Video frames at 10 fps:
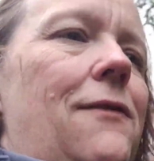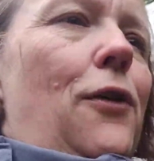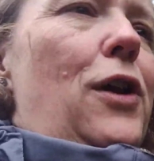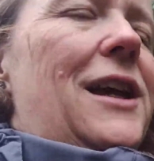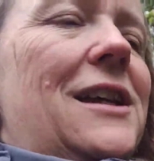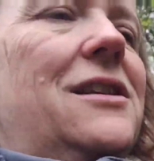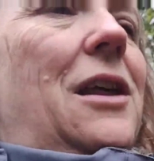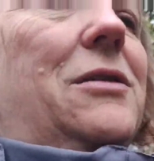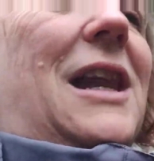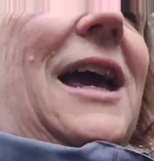falling into
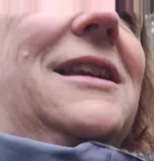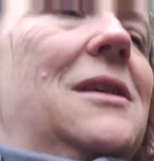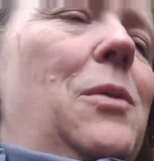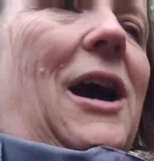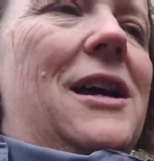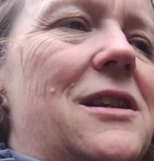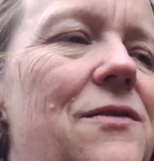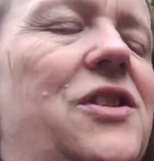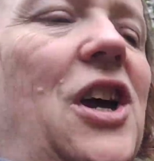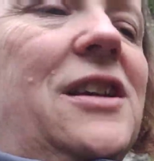those lazy ways of
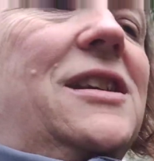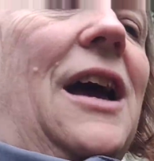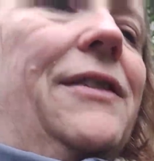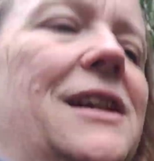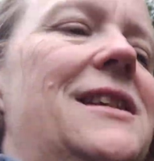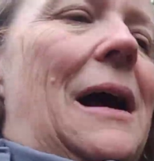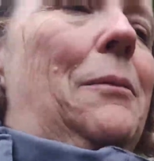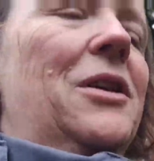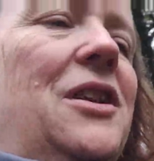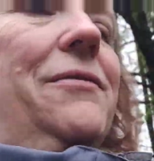just having a
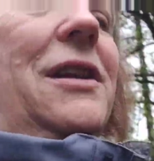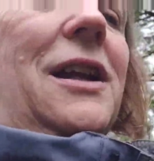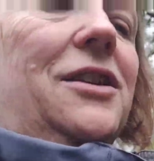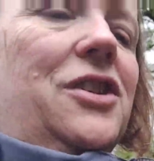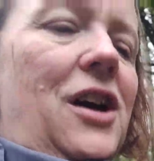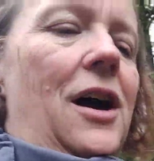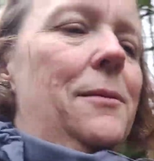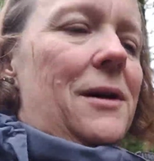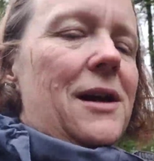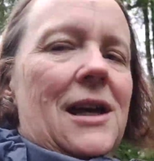sandwich every
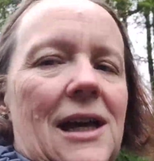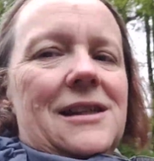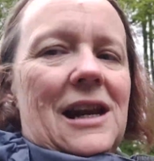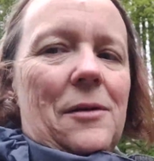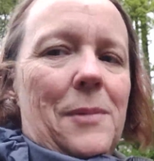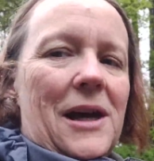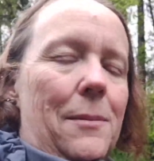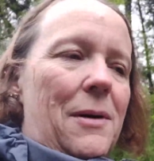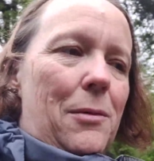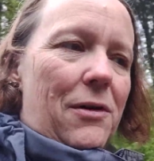lunchtime instead of being a
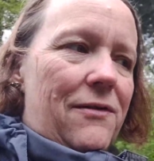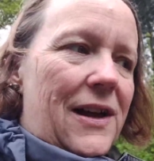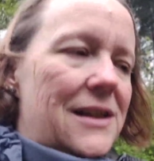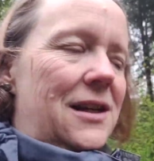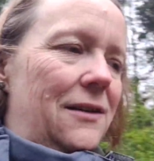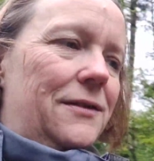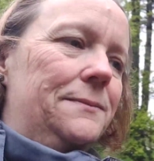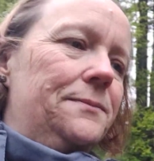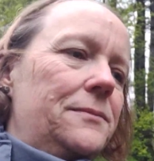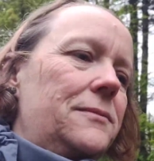bit more inventive.
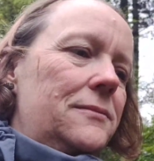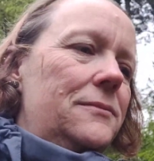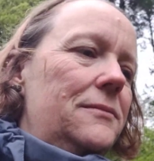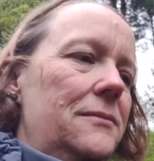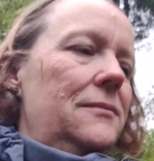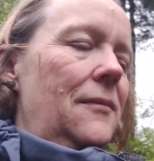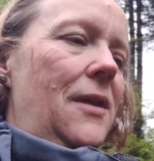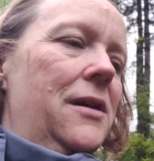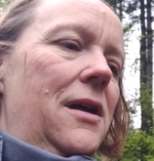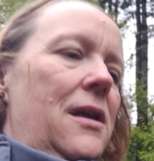
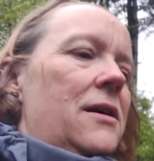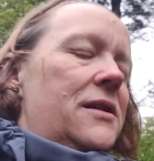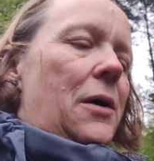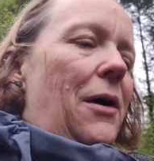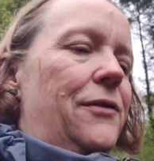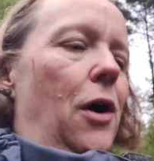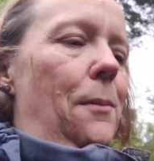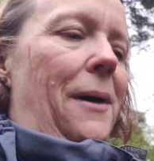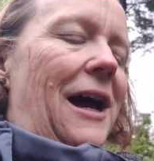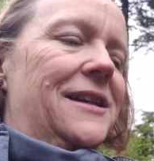So I've
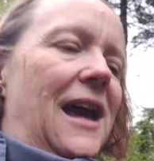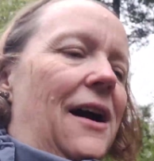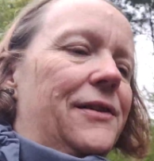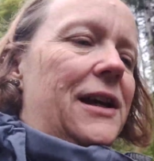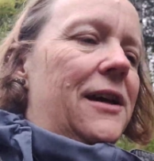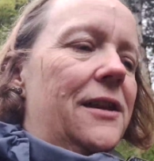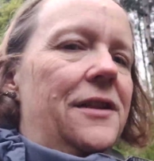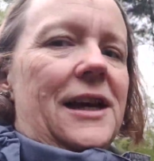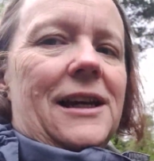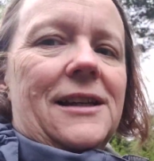gone back to having
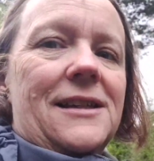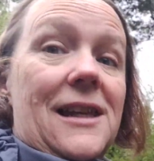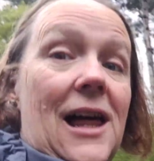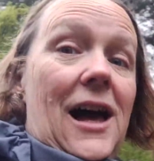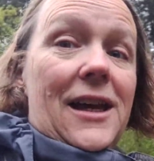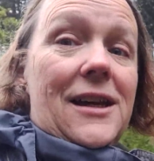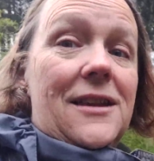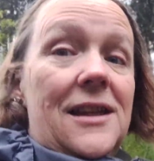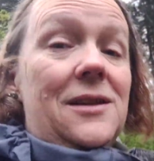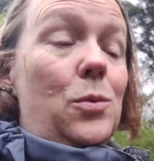things like
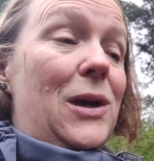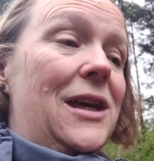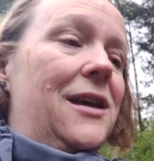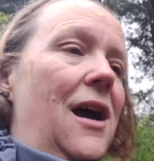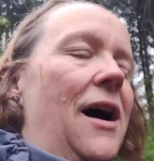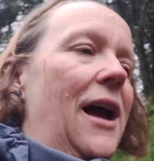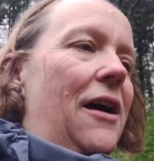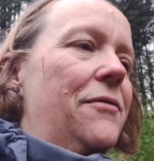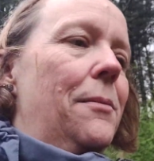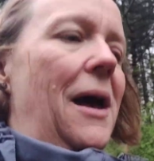this week I
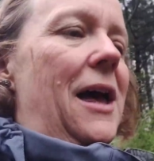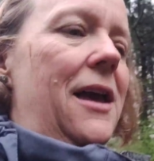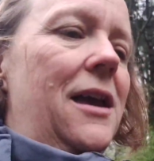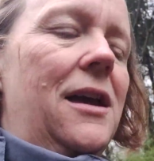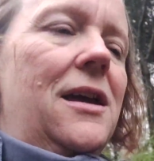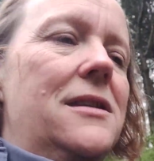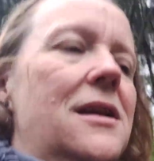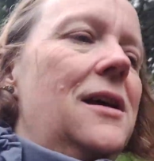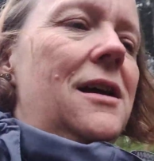have made